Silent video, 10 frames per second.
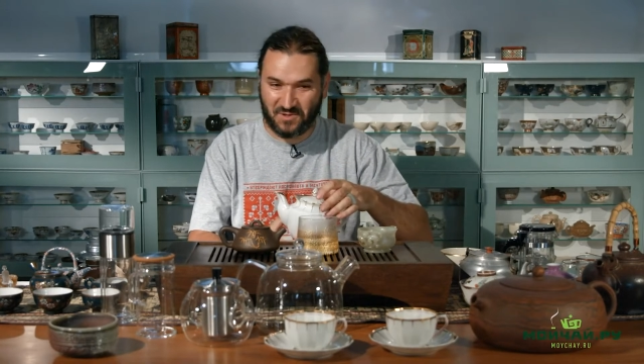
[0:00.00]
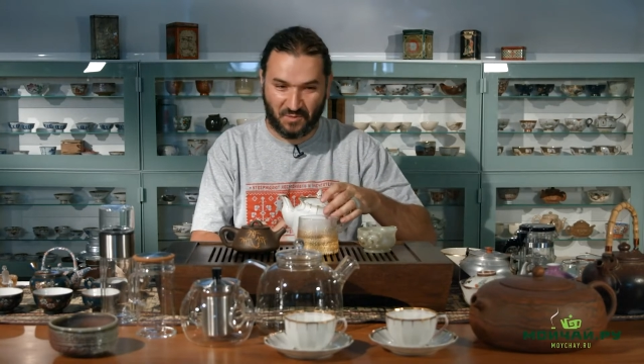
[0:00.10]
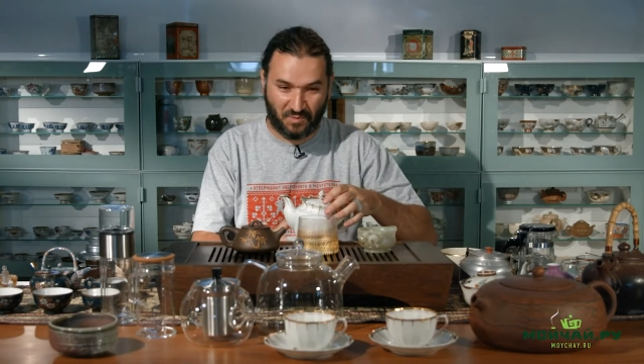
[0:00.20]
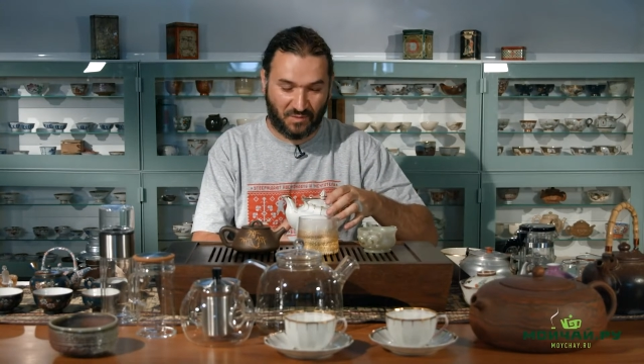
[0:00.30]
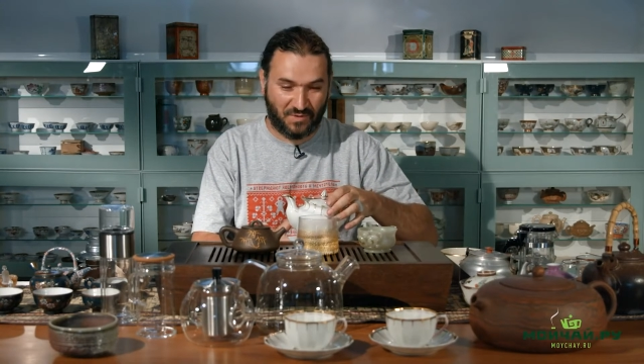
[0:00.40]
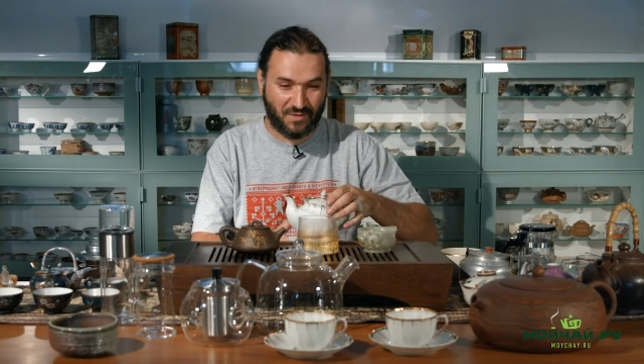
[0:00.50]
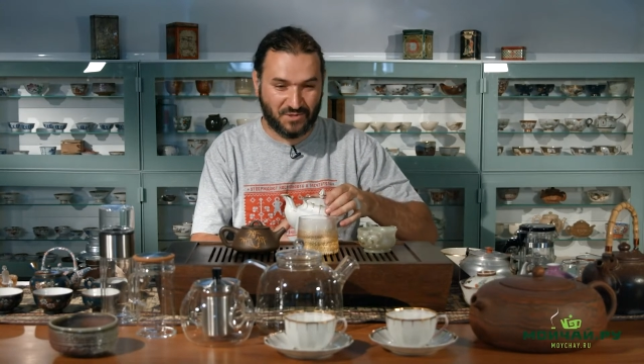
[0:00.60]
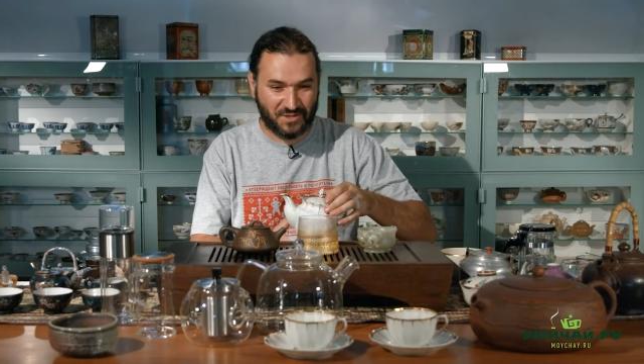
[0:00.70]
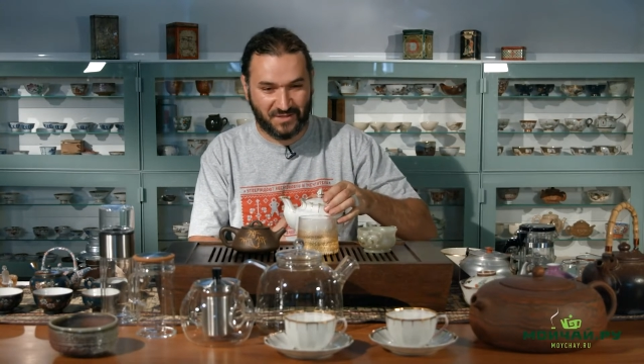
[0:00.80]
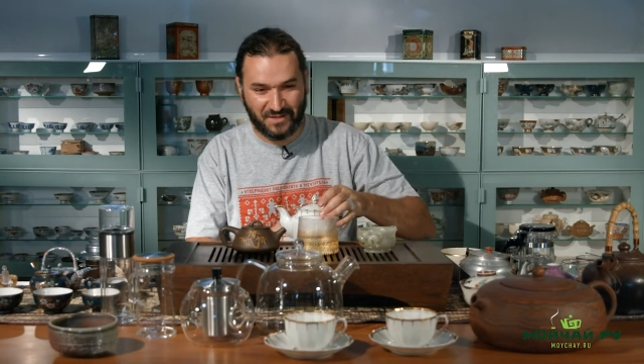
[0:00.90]
or maybe from
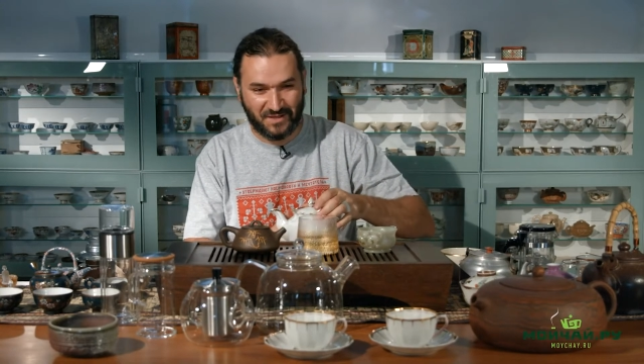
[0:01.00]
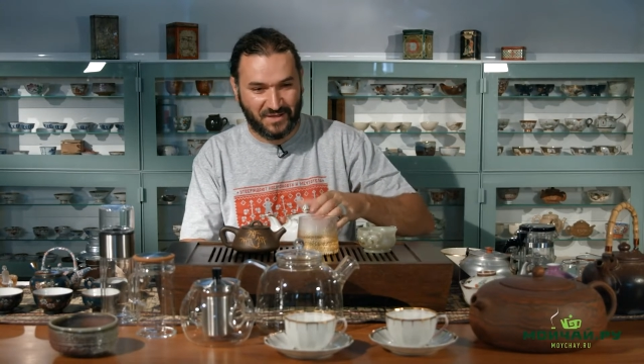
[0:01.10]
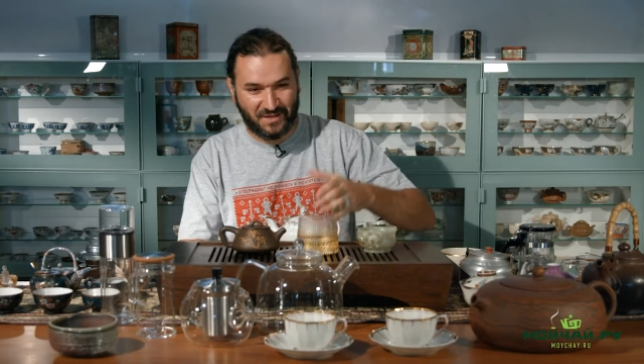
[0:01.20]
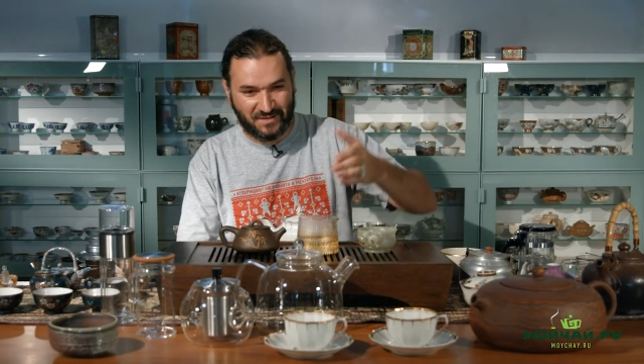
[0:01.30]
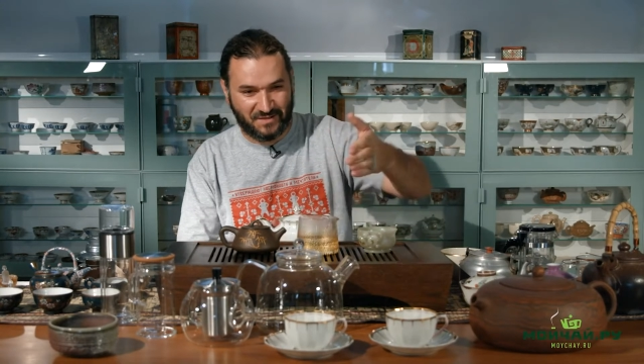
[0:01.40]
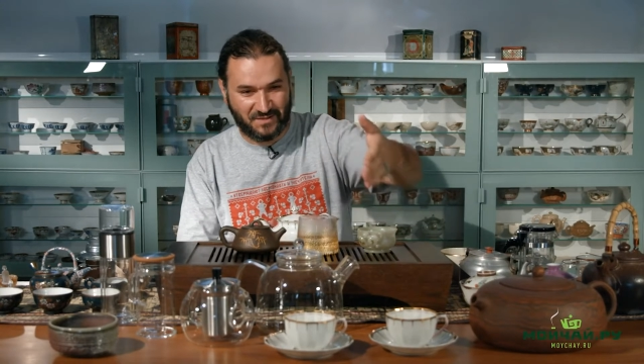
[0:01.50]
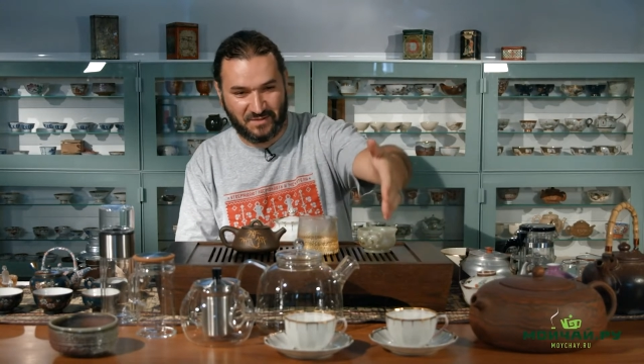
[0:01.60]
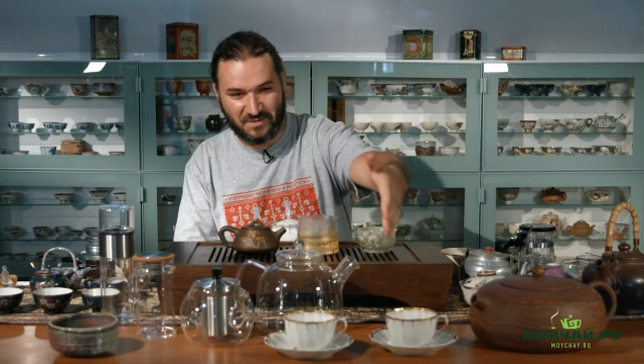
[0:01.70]
your great-grandmother.